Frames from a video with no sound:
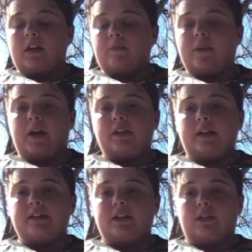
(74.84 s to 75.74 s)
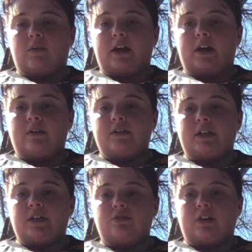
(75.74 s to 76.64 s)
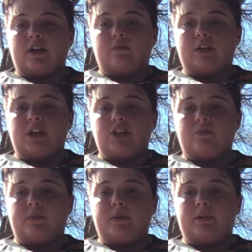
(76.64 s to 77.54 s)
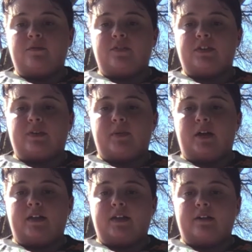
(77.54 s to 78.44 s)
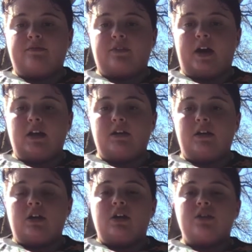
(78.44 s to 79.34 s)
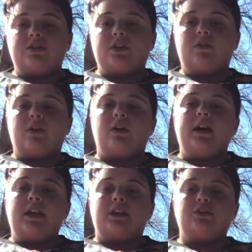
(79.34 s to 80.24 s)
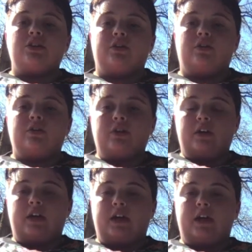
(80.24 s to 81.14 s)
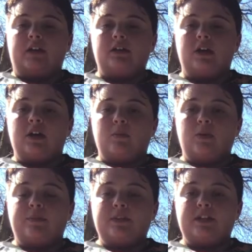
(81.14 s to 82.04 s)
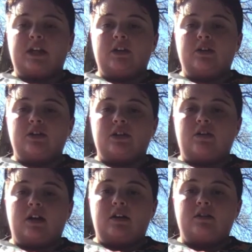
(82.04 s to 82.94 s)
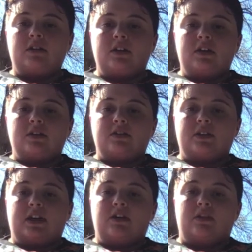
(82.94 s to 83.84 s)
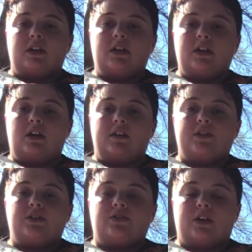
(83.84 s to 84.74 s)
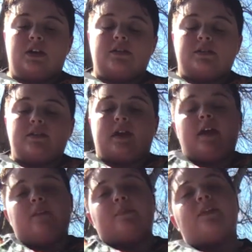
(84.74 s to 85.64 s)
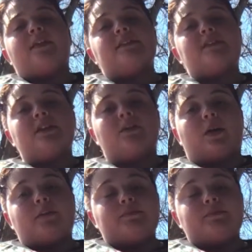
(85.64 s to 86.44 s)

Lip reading: parallel to the ground and you try to reach, you won't be able to fit them all in that fret. So go ahead and turn your hand perpendicular to the ground so that you can hit all those strings, okay? And that's a D chord.